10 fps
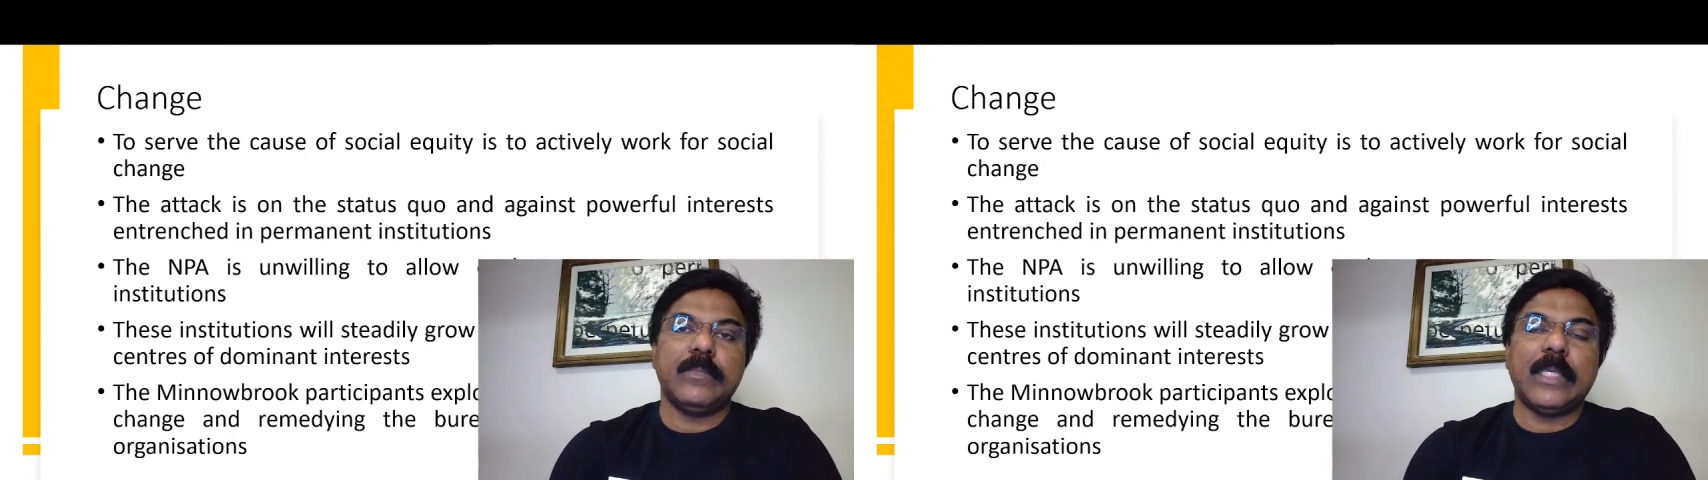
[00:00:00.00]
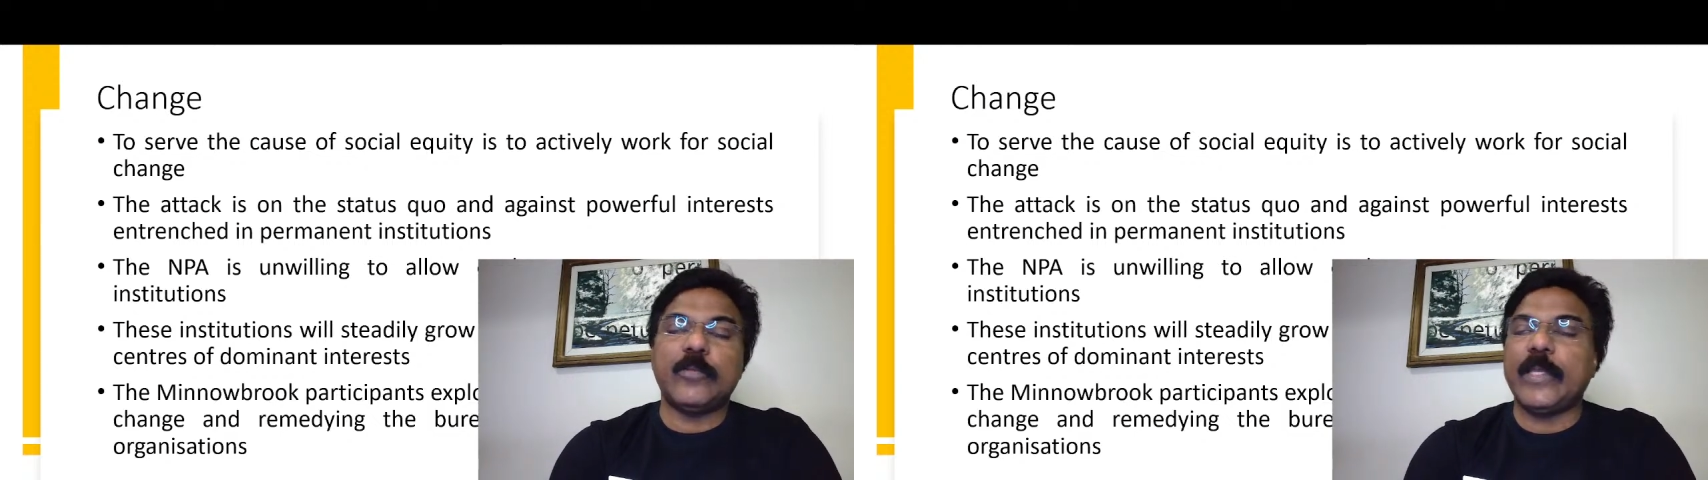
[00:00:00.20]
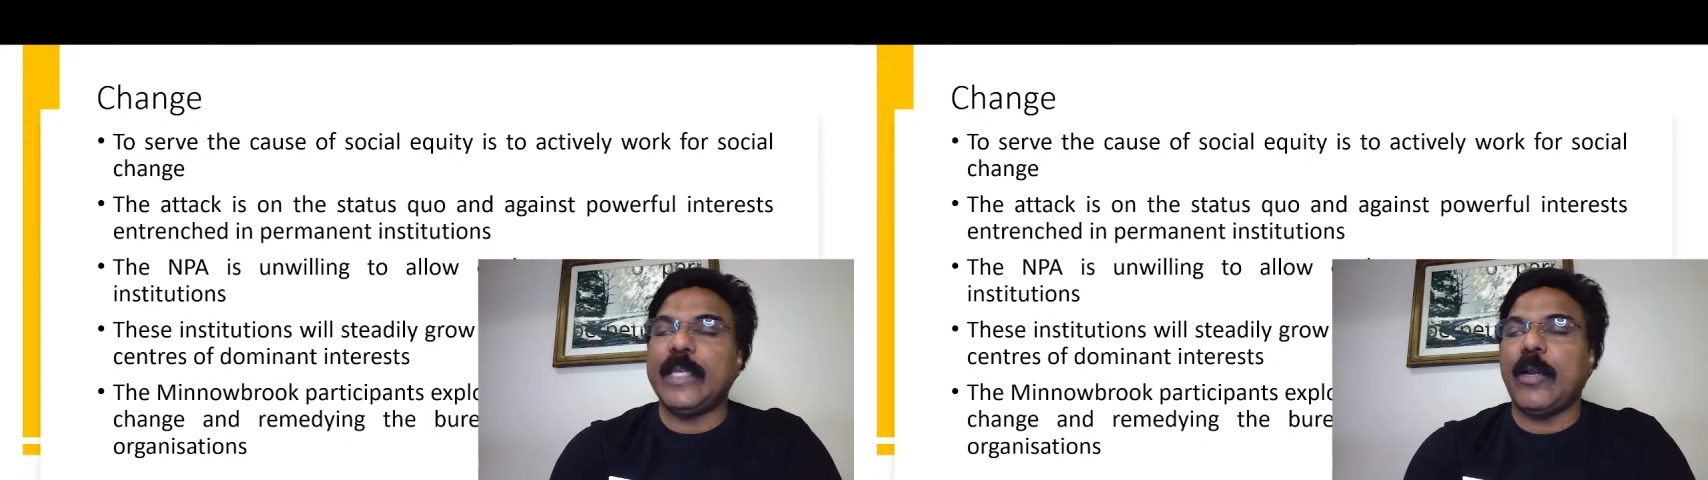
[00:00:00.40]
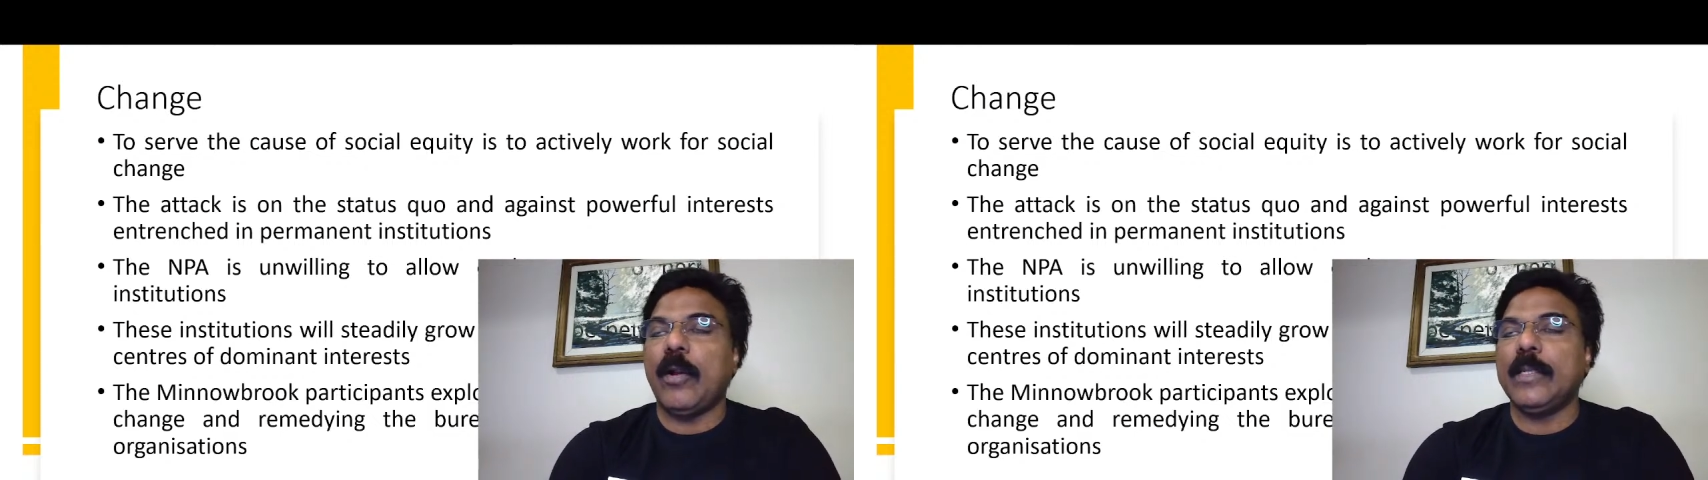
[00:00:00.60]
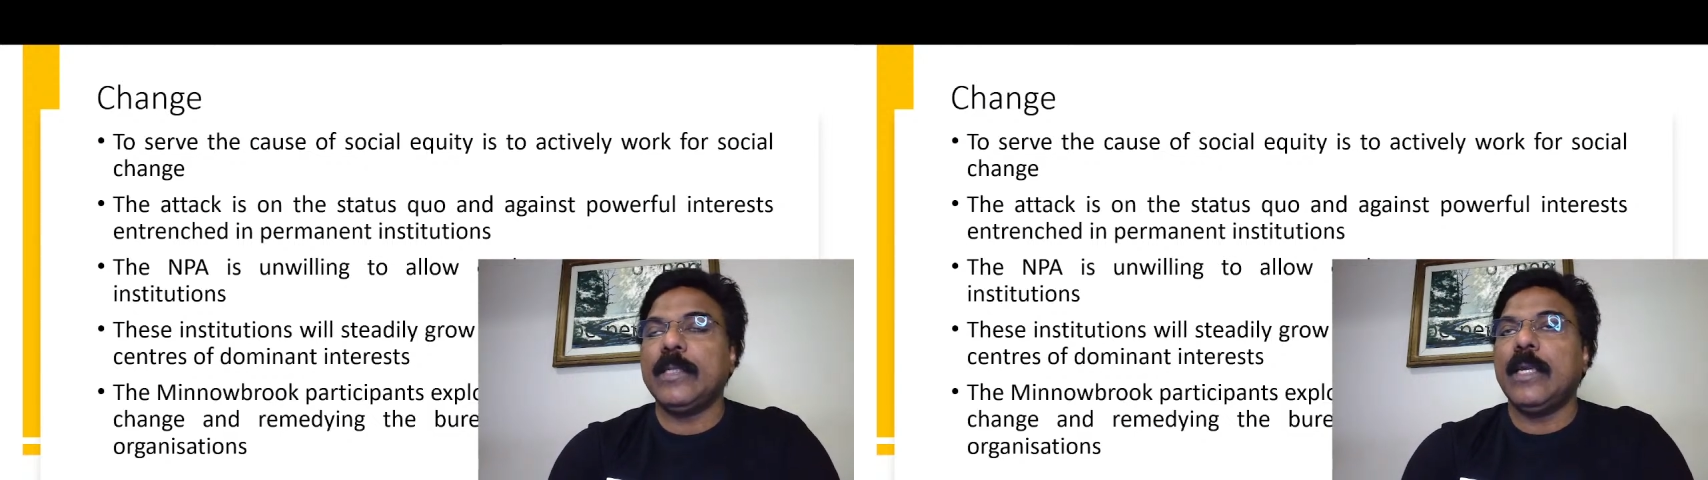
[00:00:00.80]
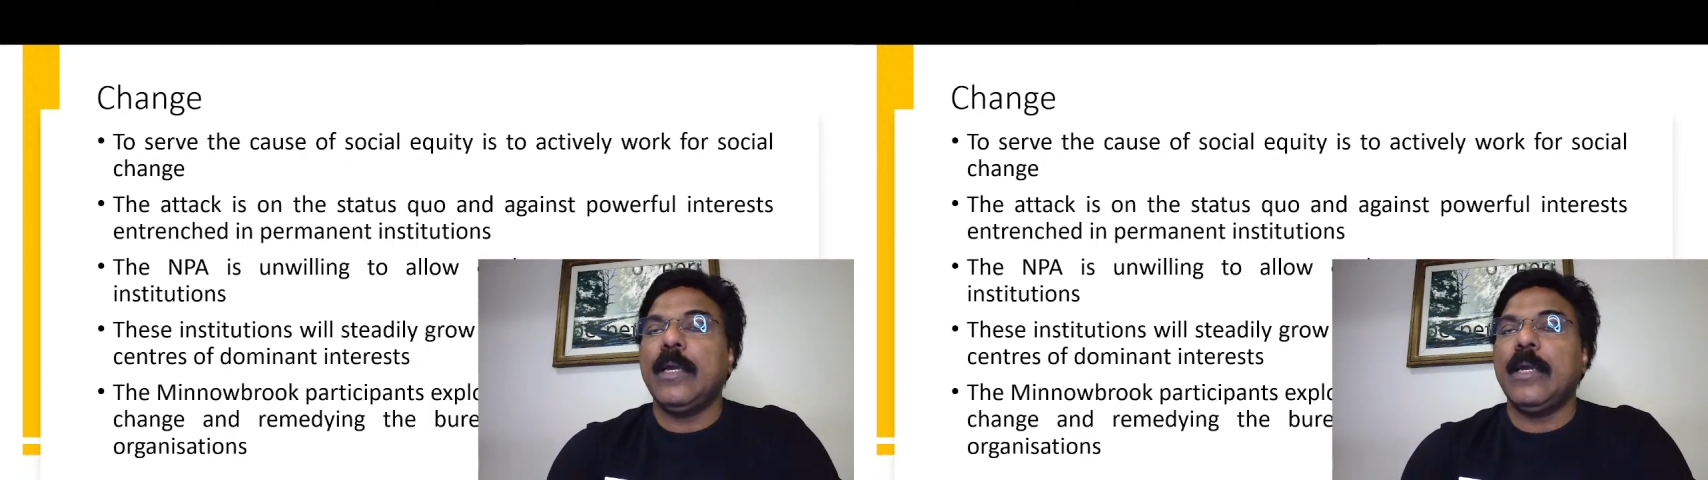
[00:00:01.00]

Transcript: That's why they call it